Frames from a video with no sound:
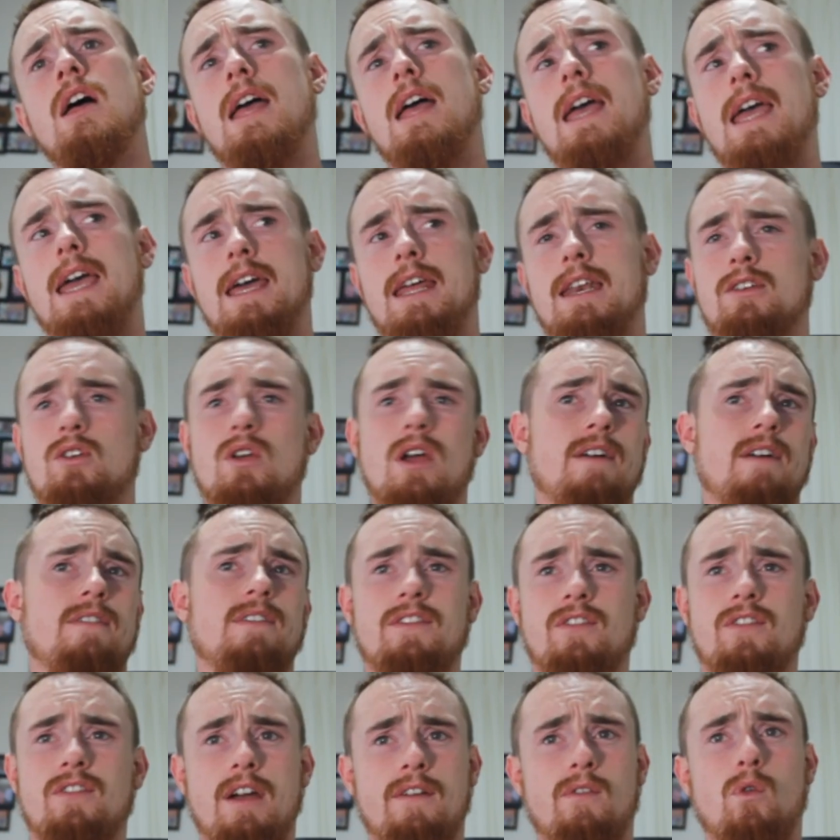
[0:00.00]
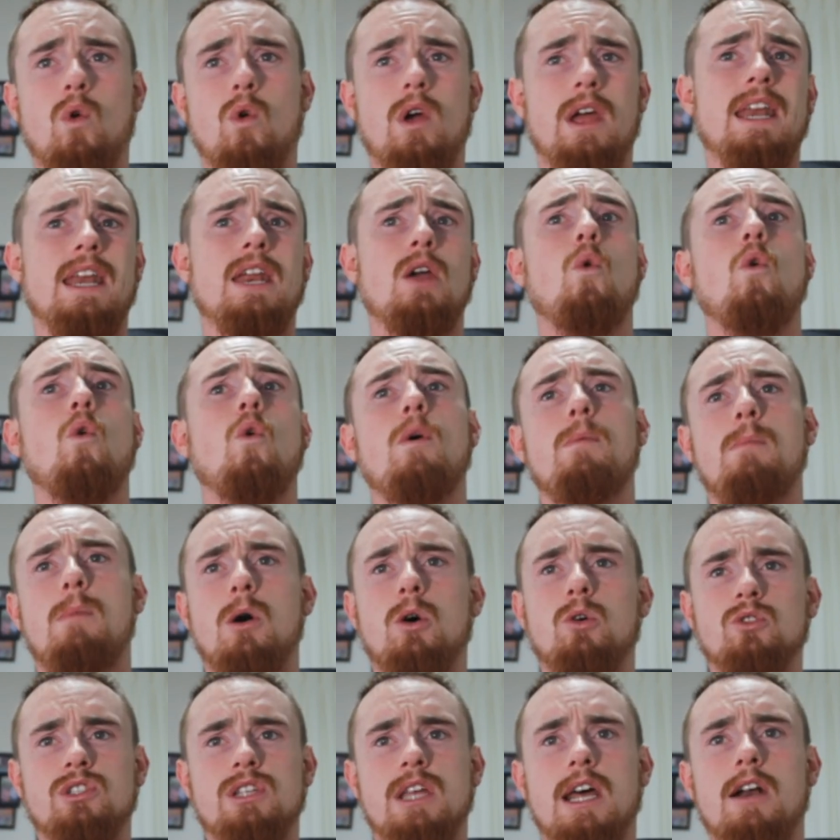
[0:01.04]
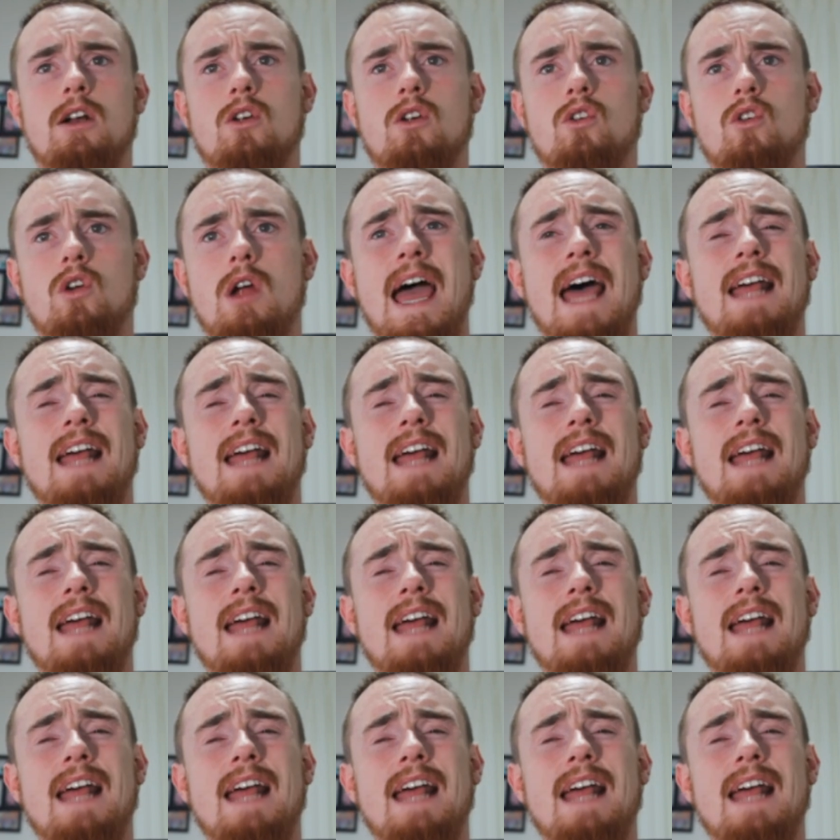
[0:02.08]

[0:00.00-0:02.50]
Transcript: and you have if you have any hormones that are